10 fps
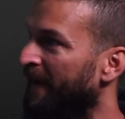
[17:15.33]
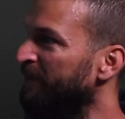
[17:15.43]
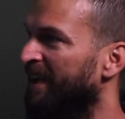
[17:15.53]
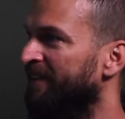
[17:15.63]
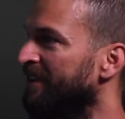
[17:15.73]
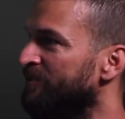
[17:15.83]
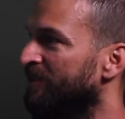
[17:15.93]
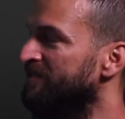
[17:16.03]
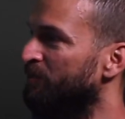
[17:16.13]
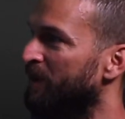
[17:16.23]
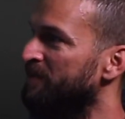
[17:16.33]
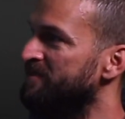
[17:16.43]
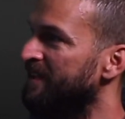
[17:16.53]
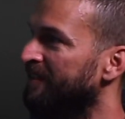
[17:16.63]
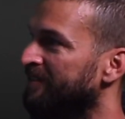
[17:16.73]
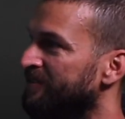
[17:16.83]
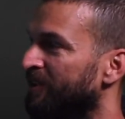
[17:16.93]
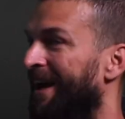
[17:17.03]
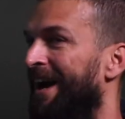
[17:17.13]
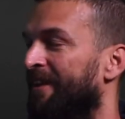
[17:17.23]
I mean, I think he's got some weapons there. It's
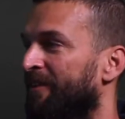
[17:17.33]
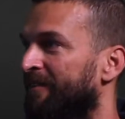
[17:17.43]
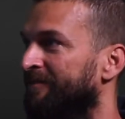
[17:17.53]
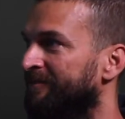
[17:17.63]
not out of the...